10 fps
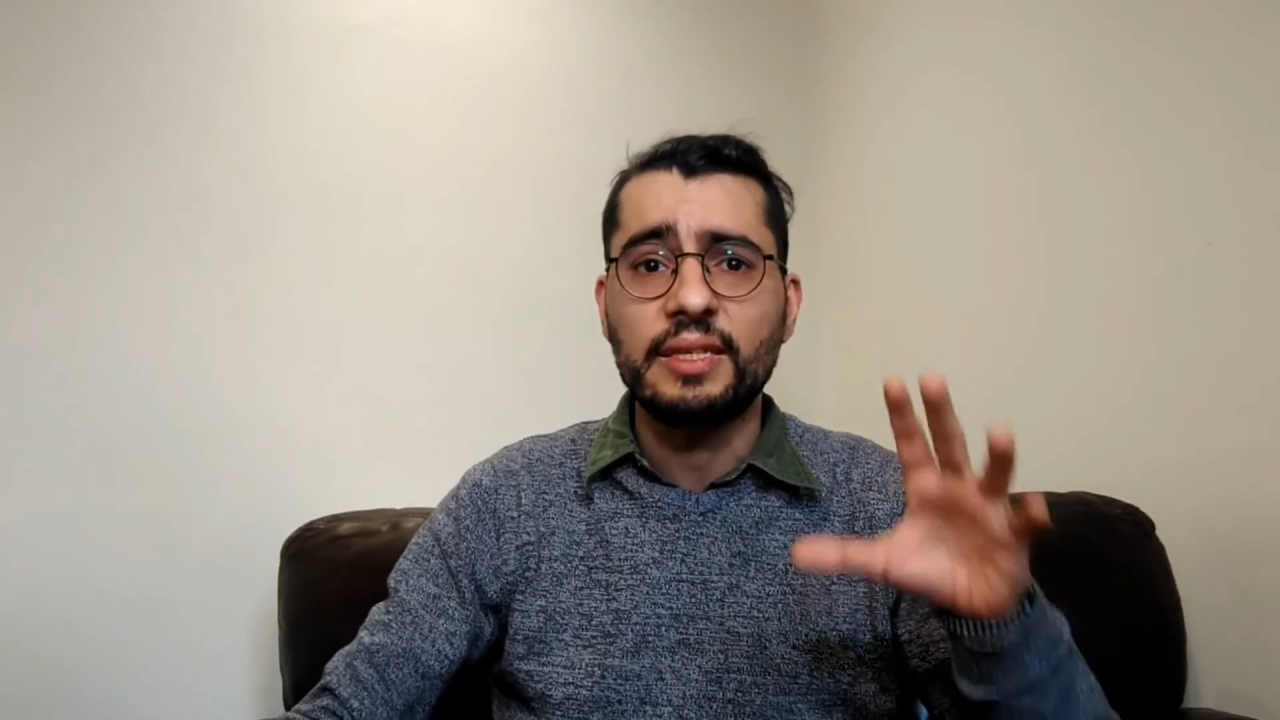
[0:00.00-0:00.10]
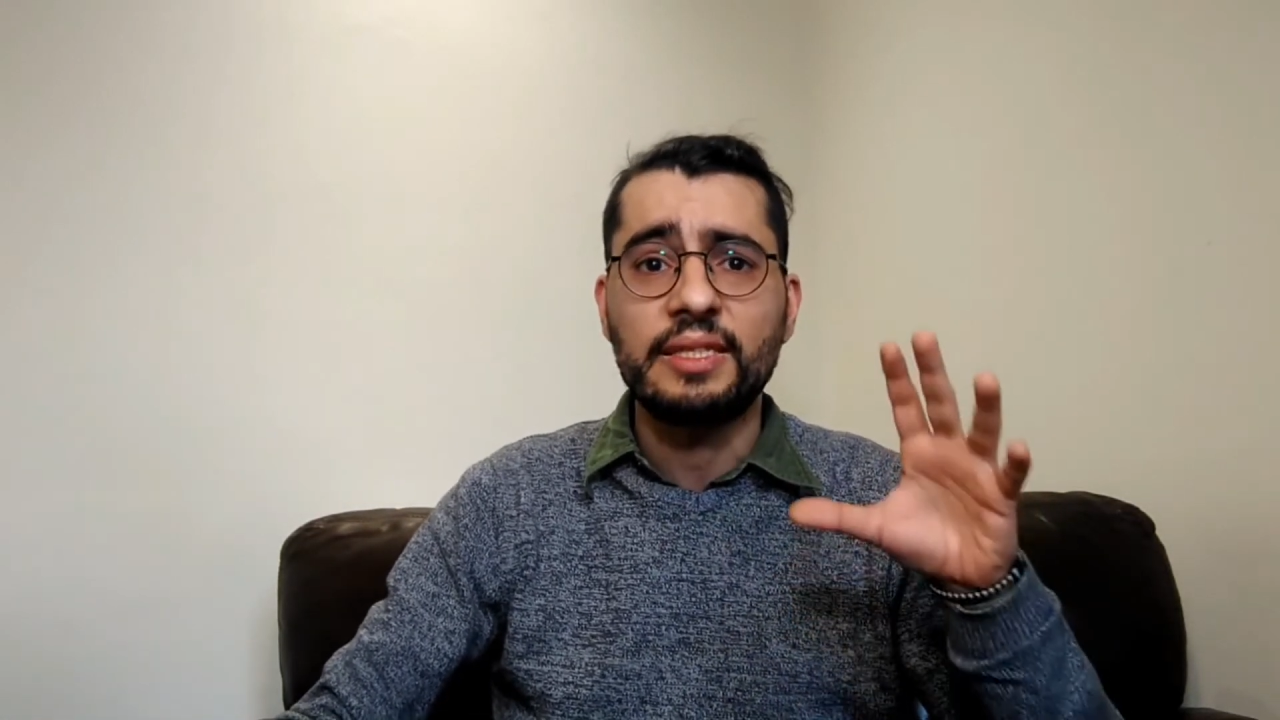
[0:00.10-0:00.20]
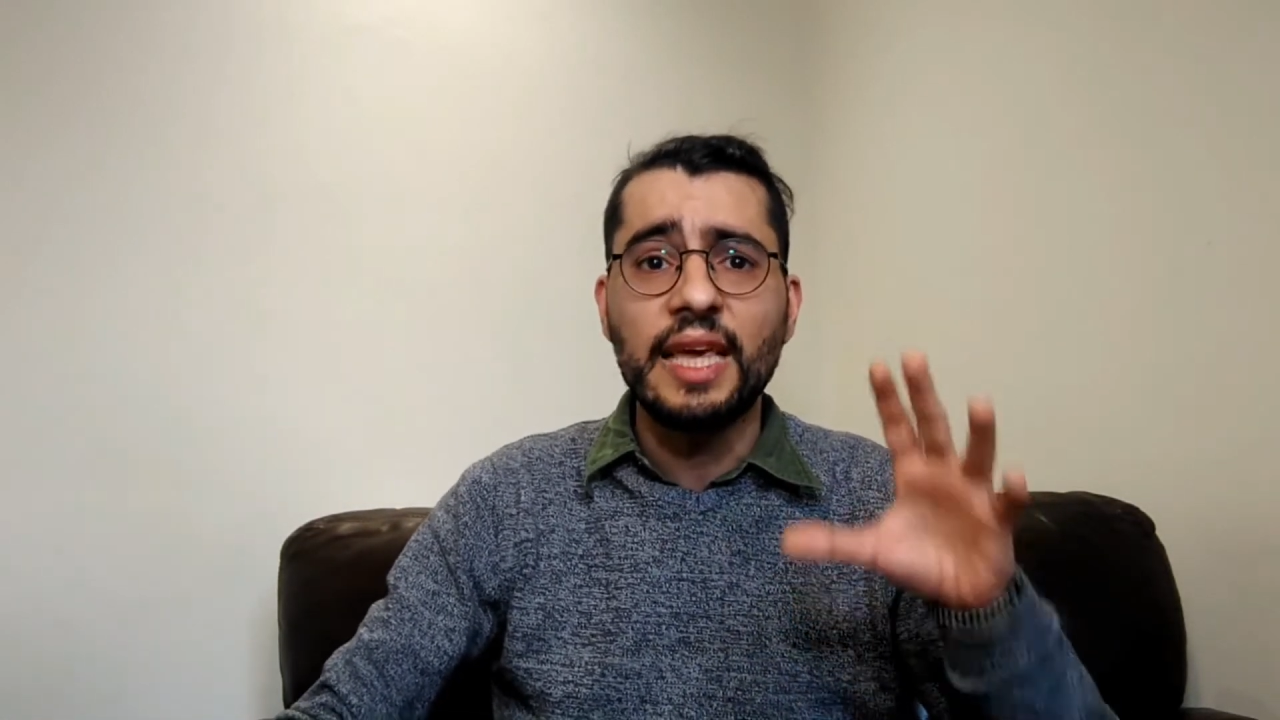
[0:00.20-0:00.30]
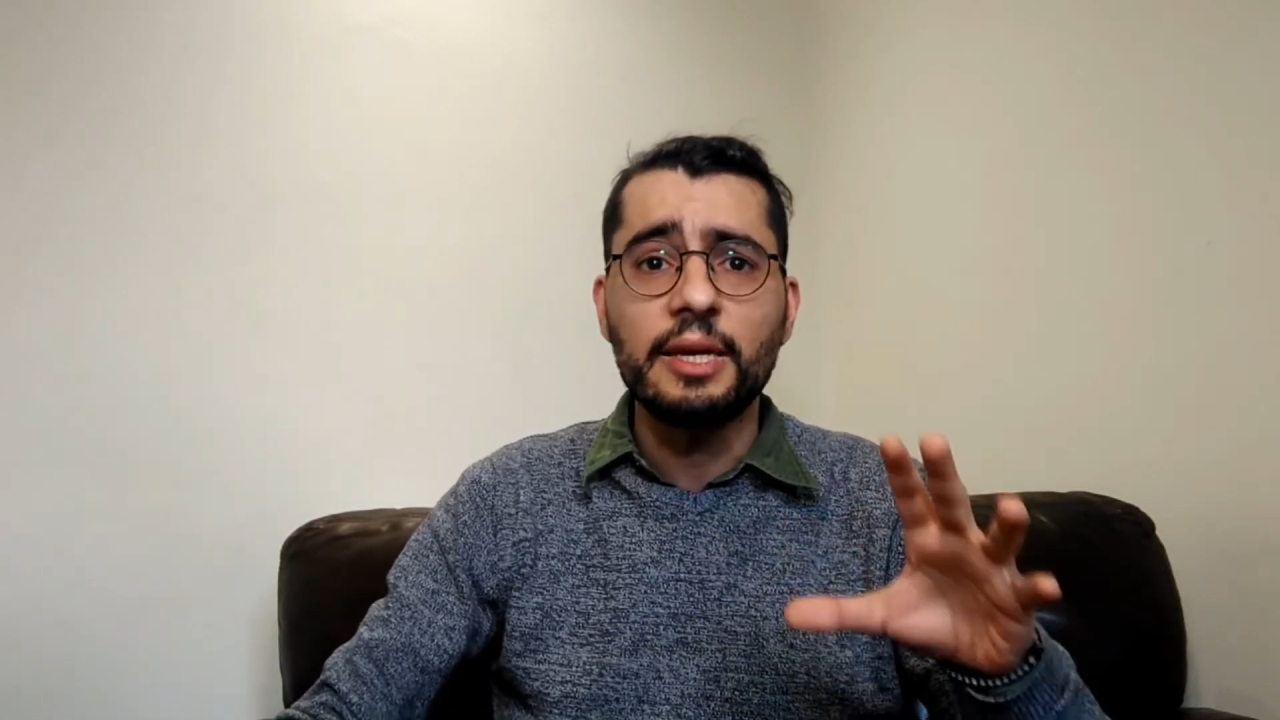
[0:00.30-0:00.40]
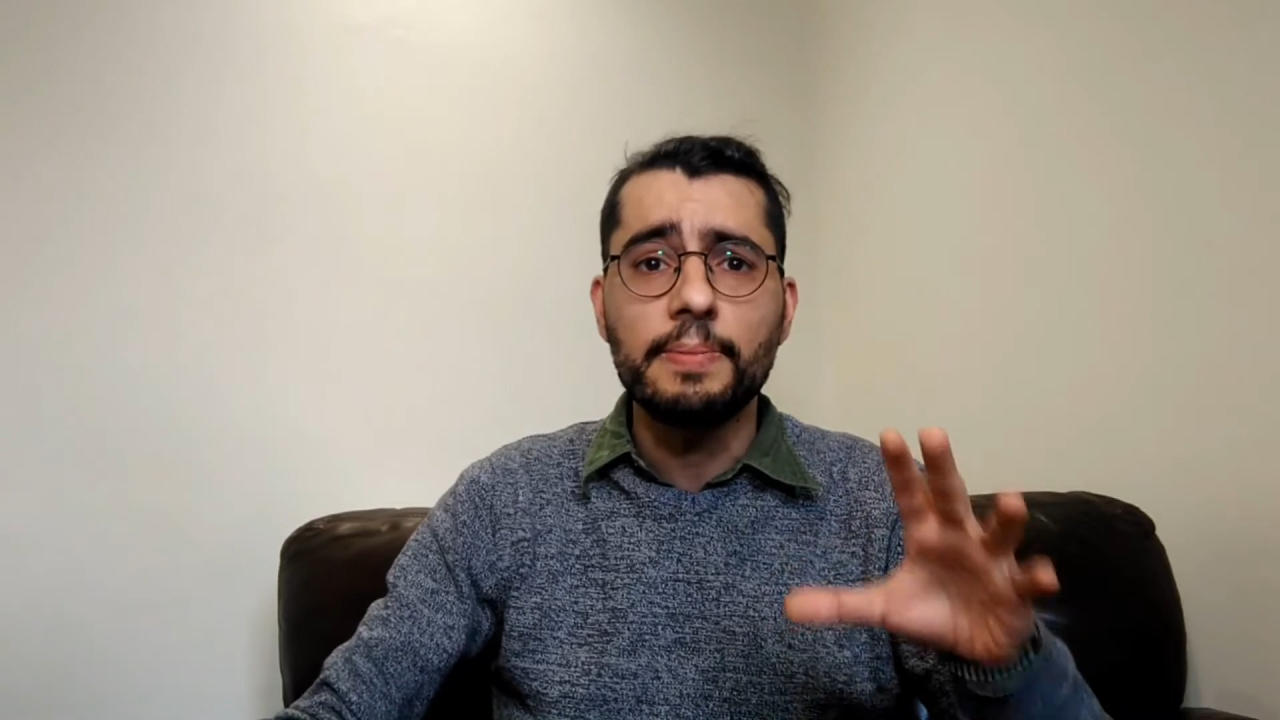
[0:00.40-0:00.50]

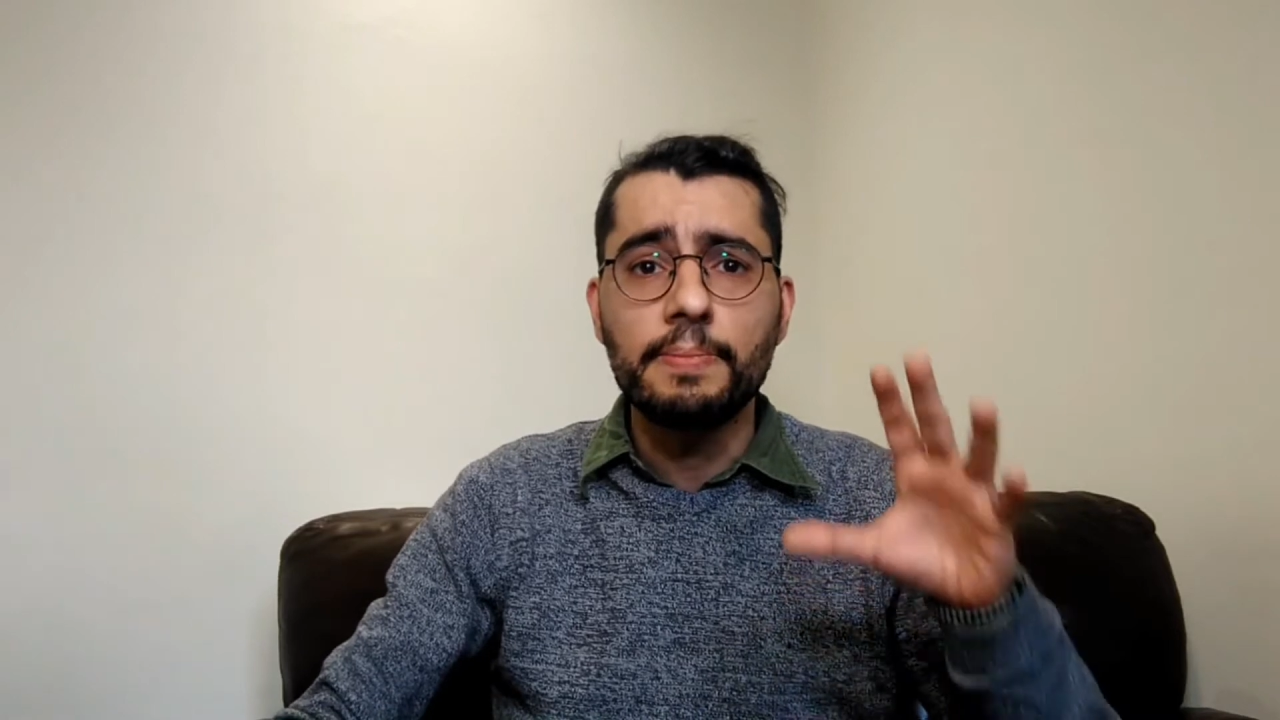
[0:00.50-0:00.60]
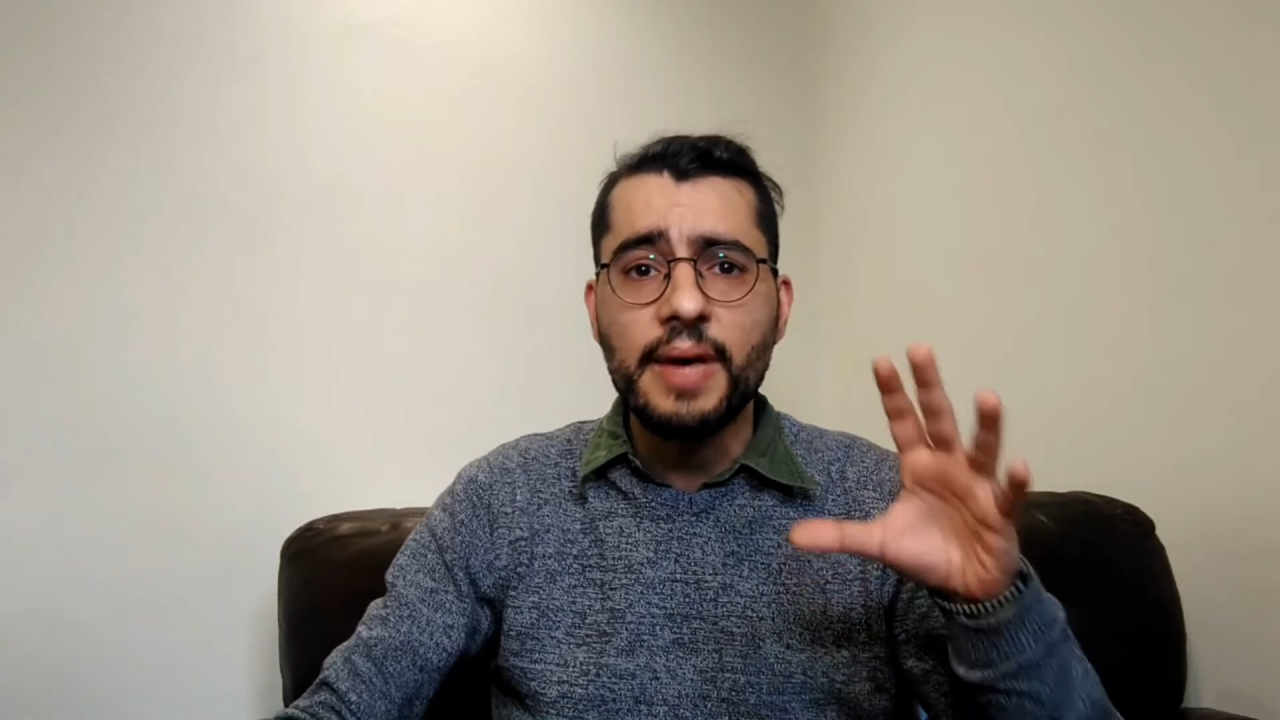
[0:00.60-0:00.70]
Second